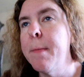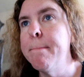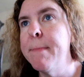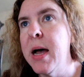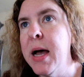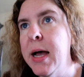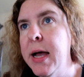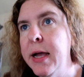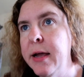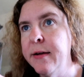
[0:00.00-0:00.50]

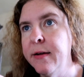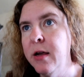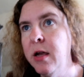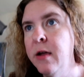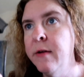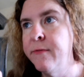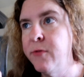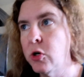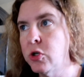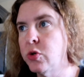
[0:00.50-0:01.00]
My
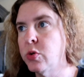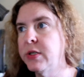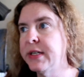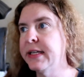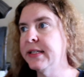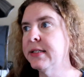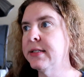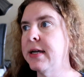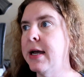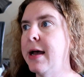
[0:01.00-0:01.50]
virtual
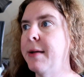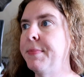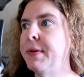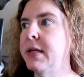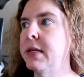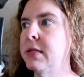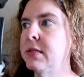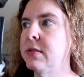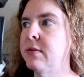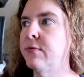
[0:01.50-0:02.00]
desktop
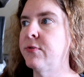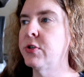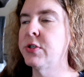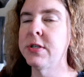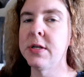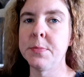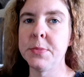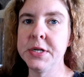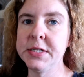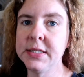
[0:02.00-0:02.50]
is for
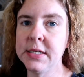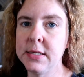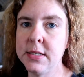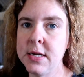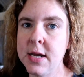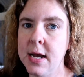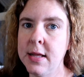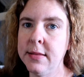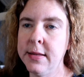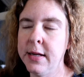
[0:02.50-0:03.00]
some reason
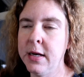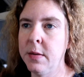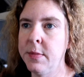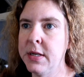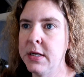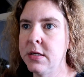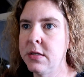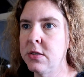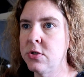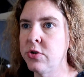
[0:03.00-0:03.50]
not letting
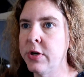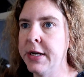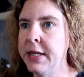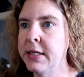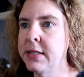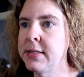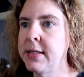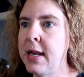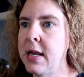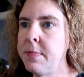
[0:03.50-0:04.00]
me into the
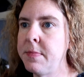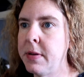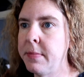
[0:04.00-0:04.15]
training site,